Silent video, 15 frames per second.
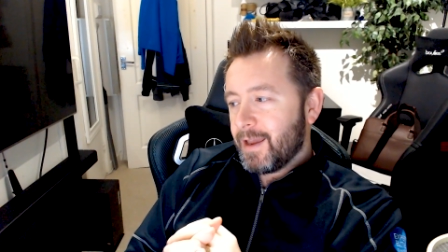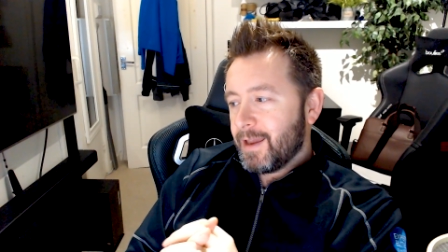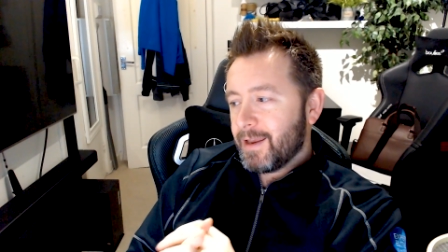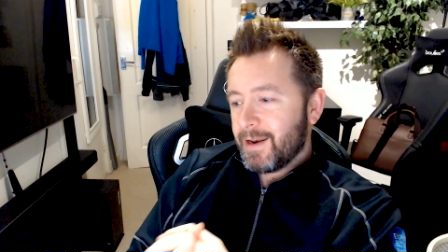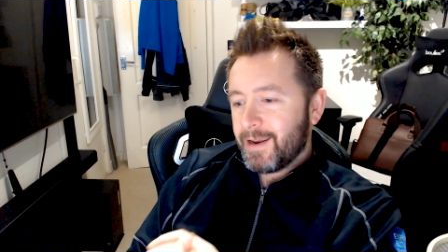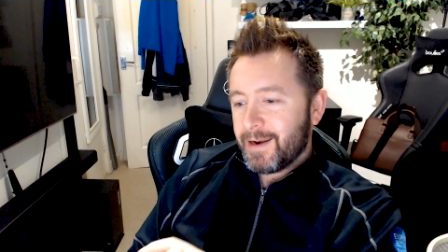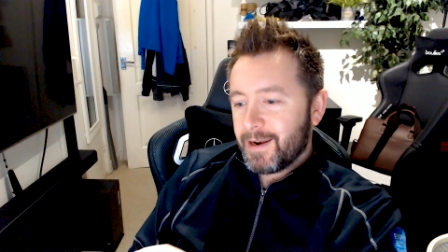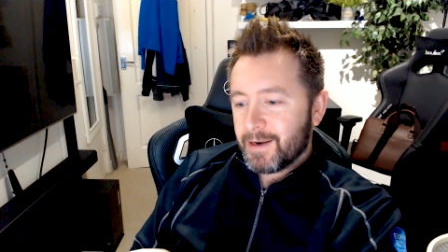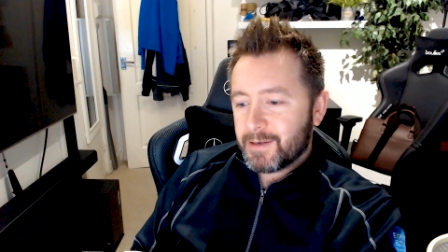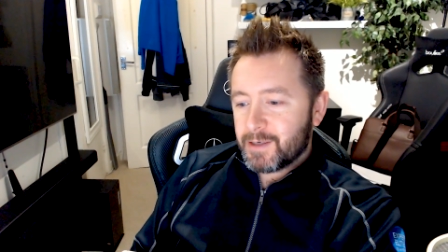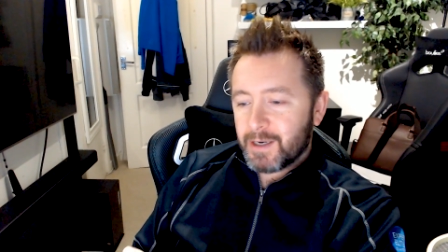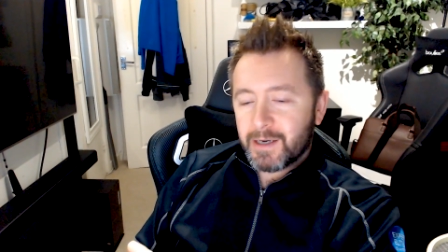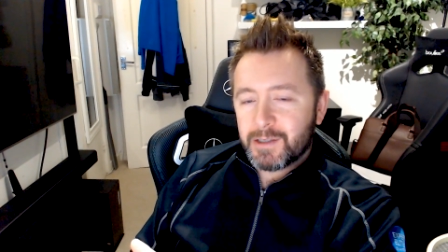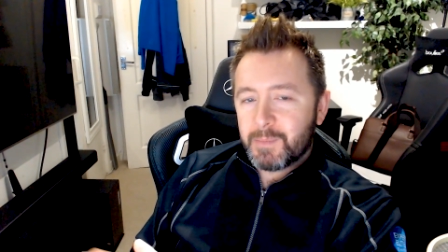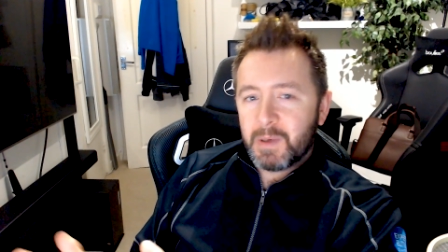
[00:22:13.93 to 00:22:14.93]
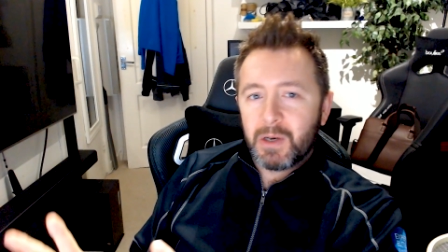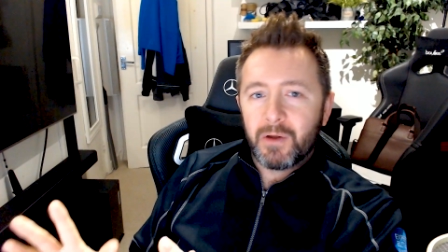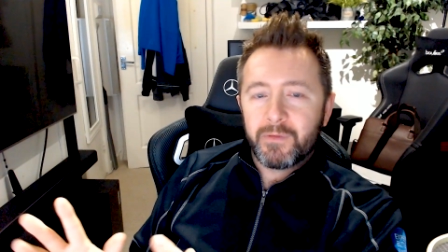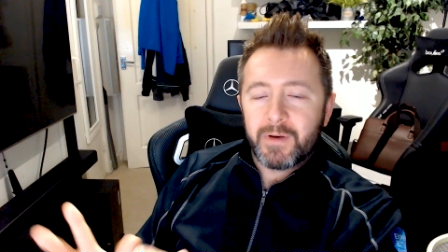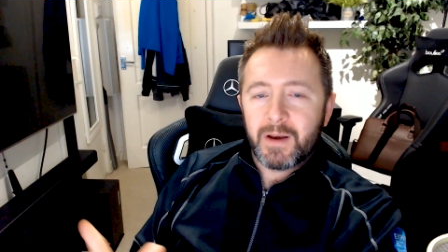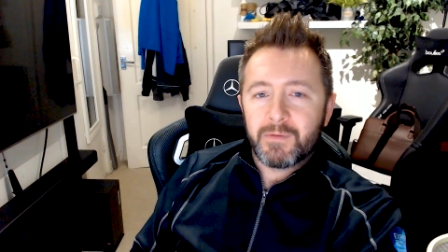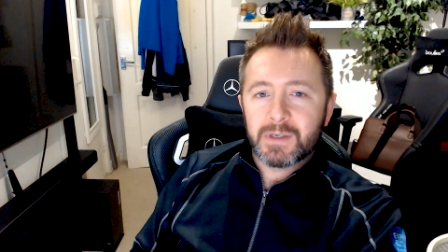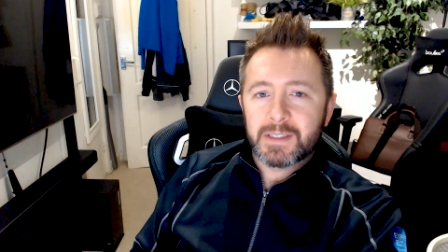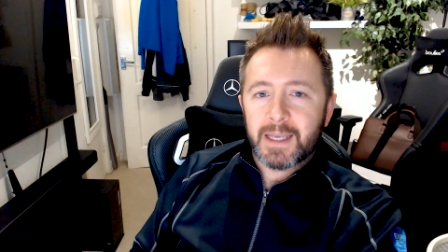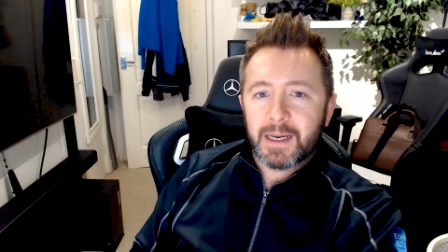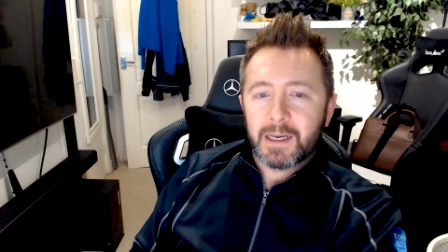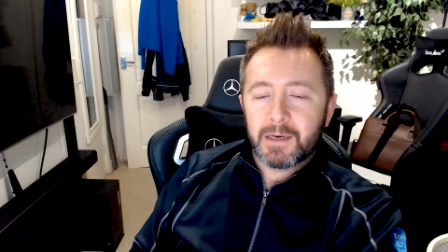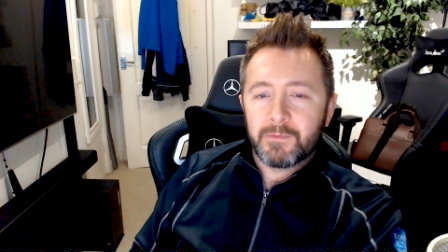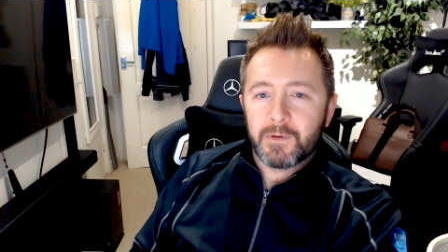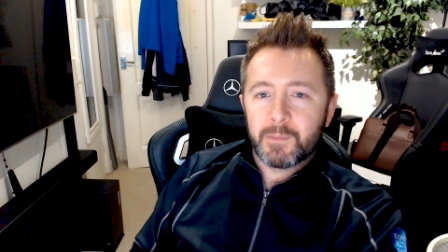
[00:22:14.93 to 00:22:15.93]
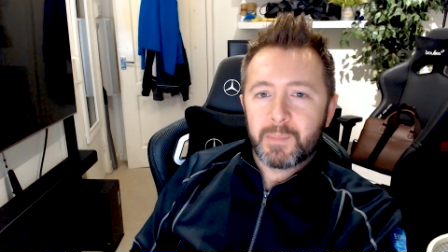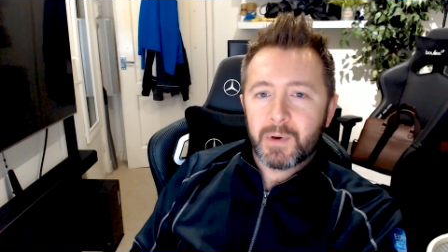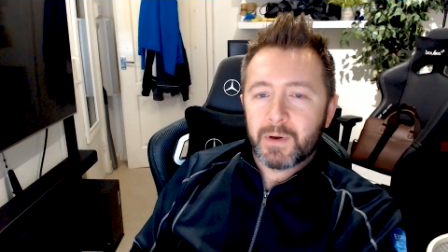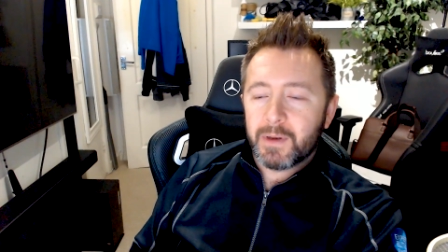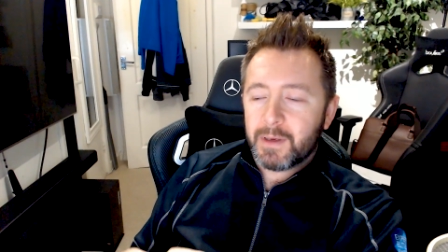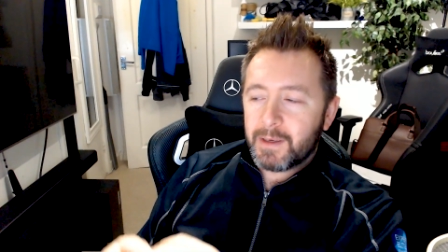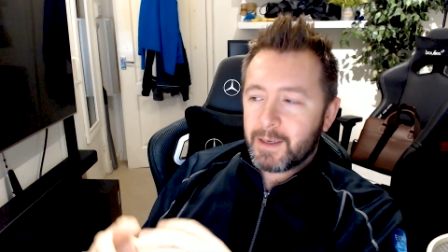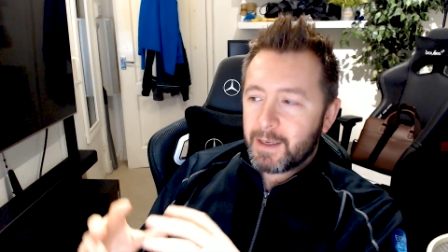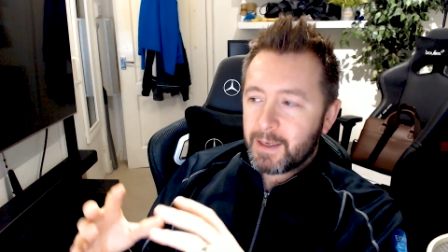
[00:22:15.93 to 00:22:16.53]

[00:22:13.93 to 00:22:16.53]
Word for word: and I'd be loving every second of it, but